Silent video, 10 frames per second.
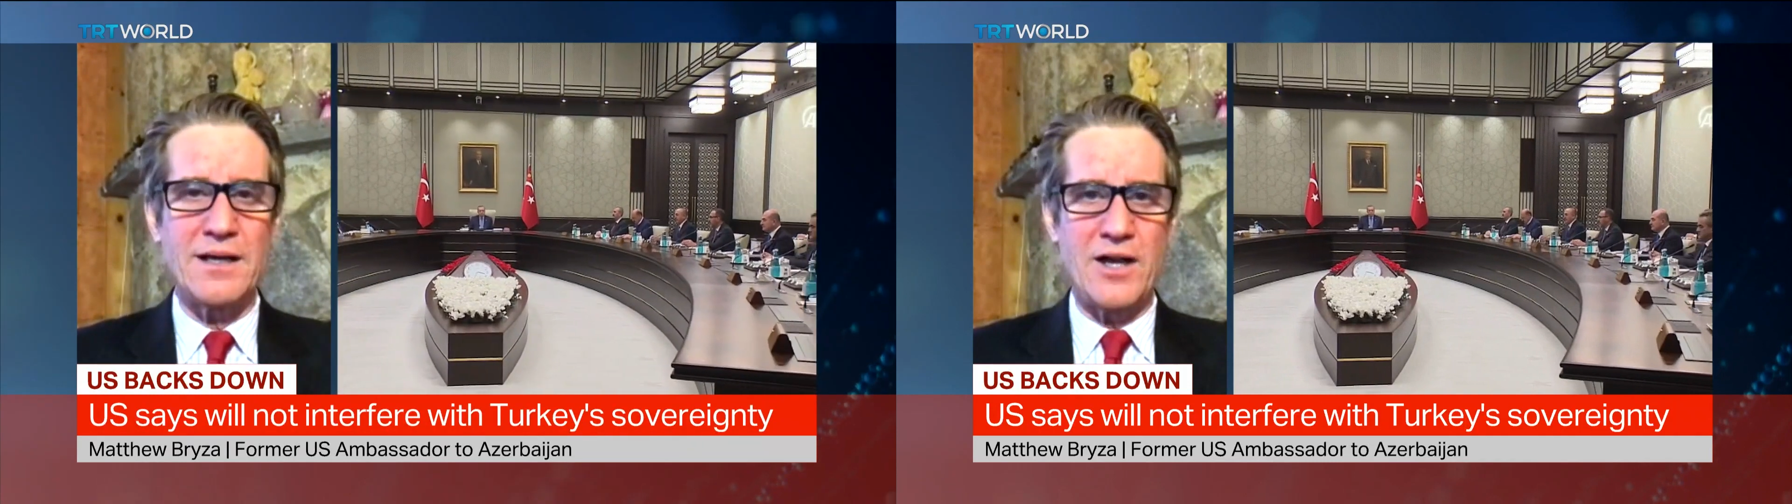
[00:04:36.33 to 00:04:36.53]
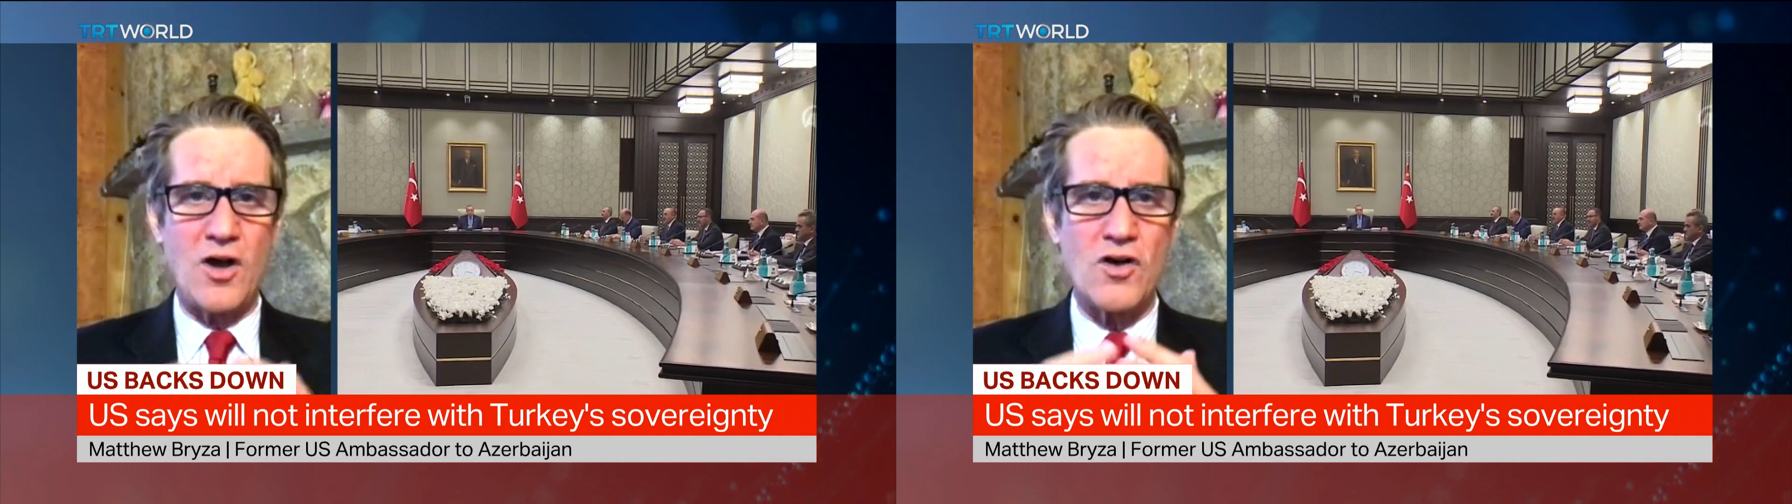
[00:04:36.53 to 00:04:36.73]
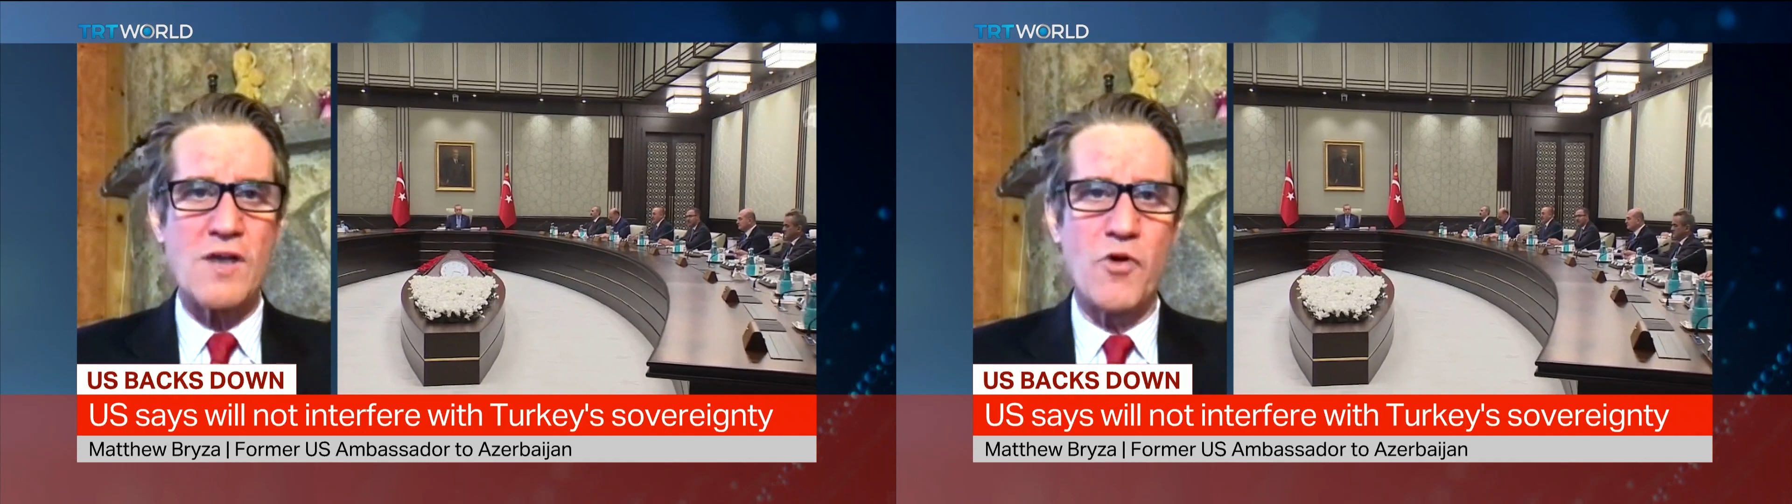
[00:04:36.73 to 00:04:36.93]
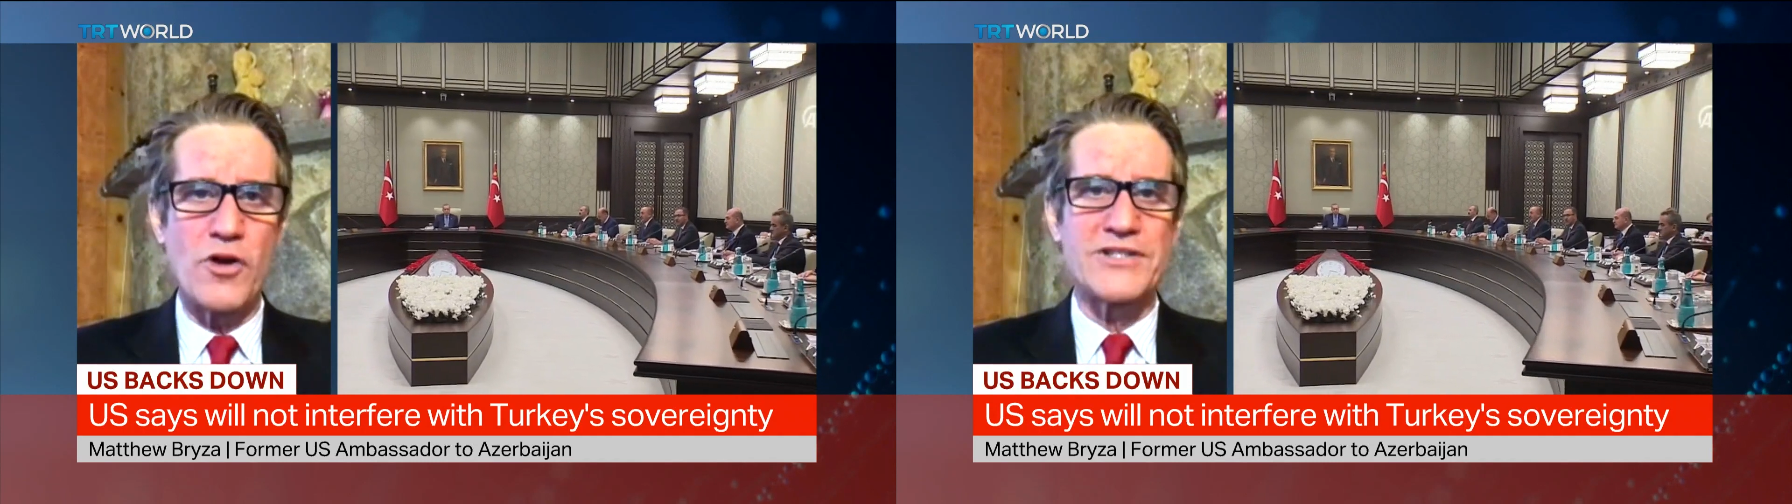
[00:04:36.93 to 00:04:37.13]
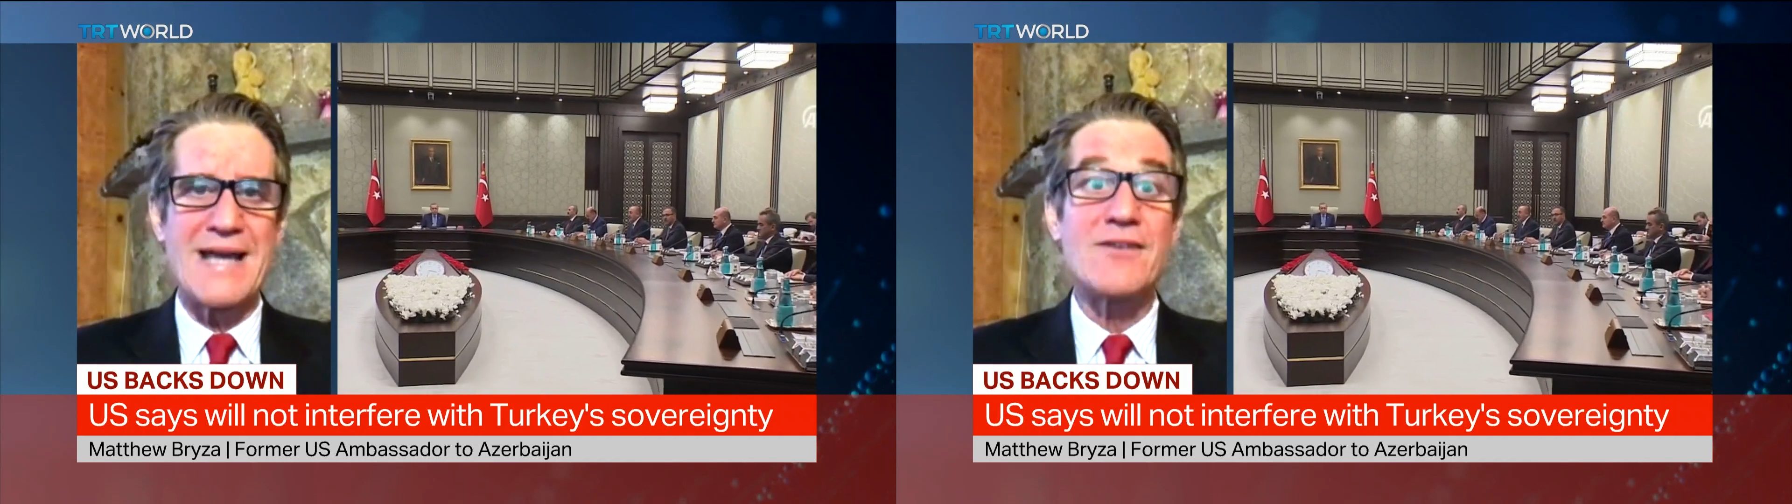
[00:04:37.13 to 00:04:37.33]
it all
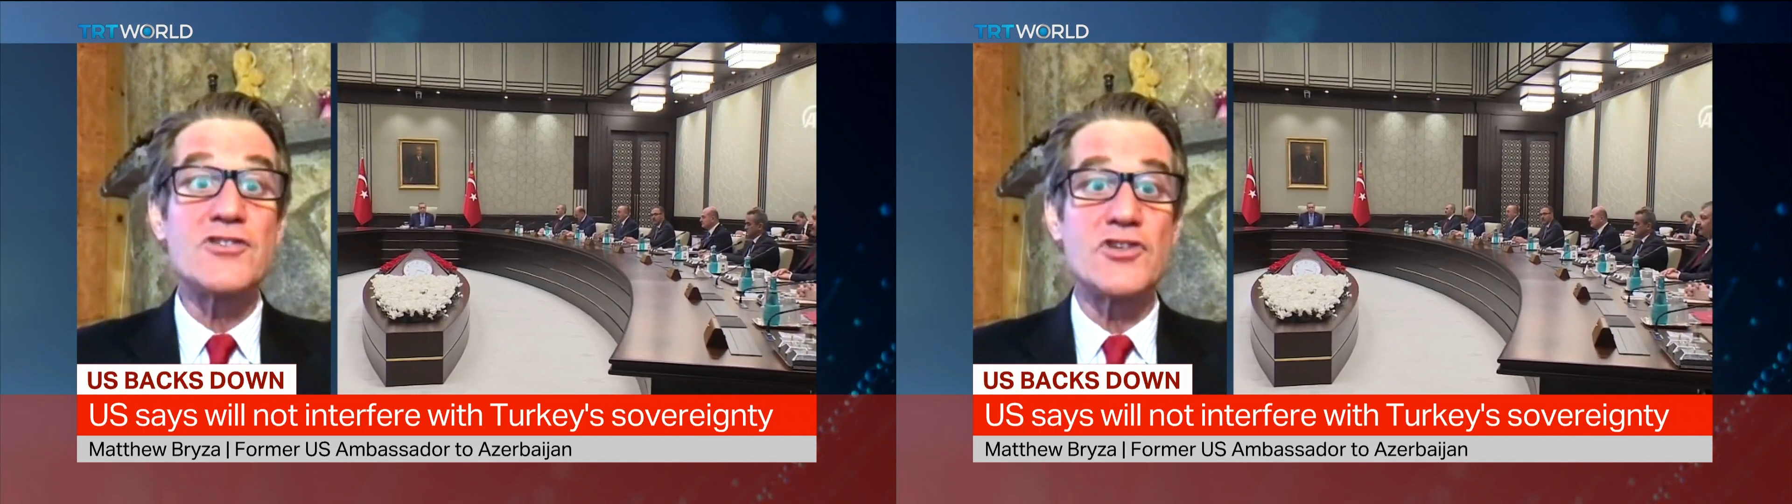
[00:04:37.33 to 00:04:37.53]
boils down